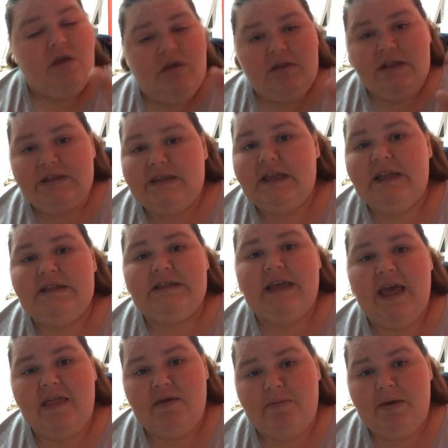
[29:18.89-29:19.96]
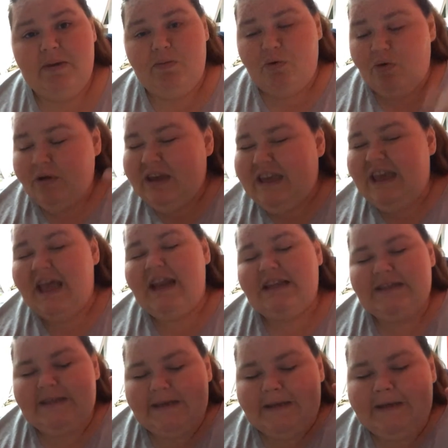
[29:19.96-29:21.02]
Let's get it together, people. Get it
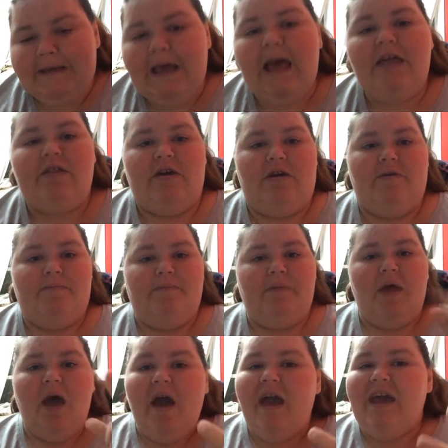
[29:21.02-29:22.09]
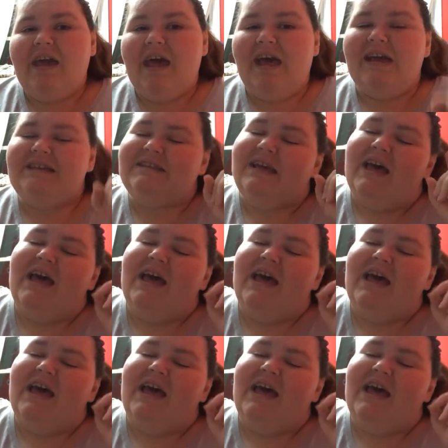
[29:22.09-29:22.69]
together. All right, guys.